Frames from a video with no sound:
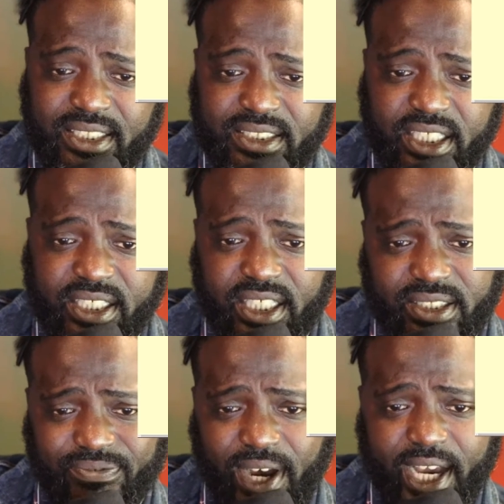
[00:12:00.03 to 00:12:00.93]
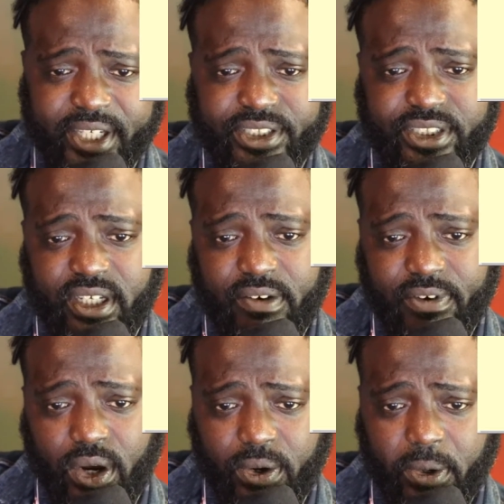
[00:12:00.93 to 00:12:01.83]
the good fighters of
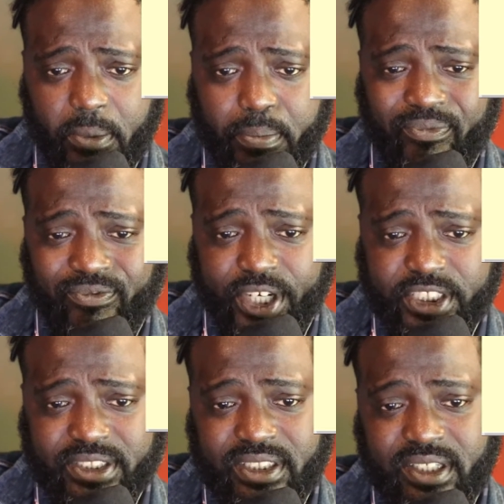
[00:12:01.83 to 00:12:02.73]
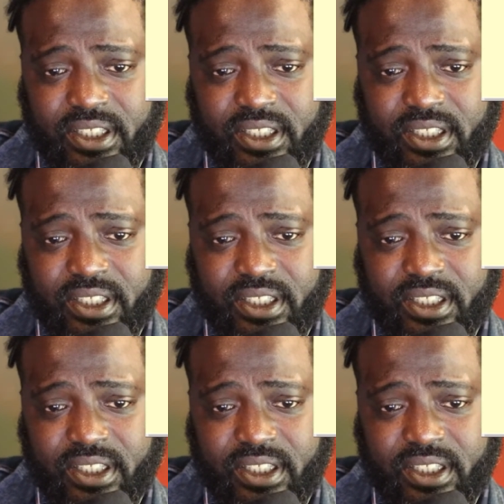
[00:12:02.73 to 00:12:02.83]
old first